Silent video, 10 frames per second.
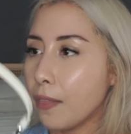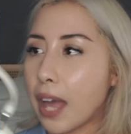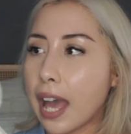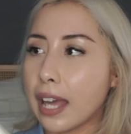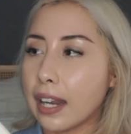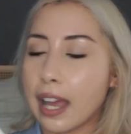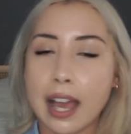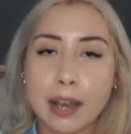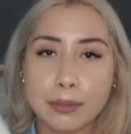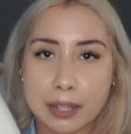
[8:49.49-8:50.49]
that
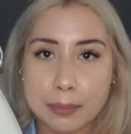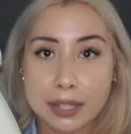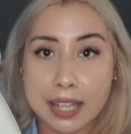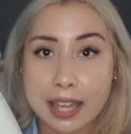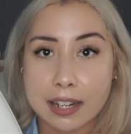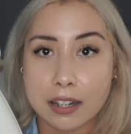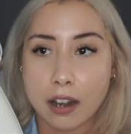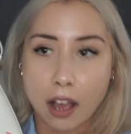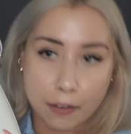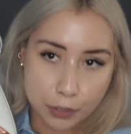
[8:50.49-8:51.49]
I was able to get it
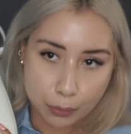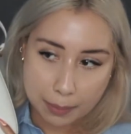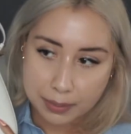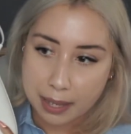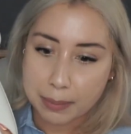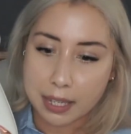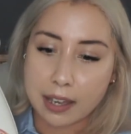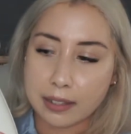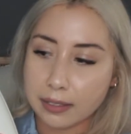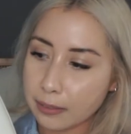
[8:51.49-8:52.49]
off their website
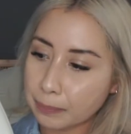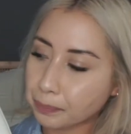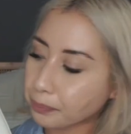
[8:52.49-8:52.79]
because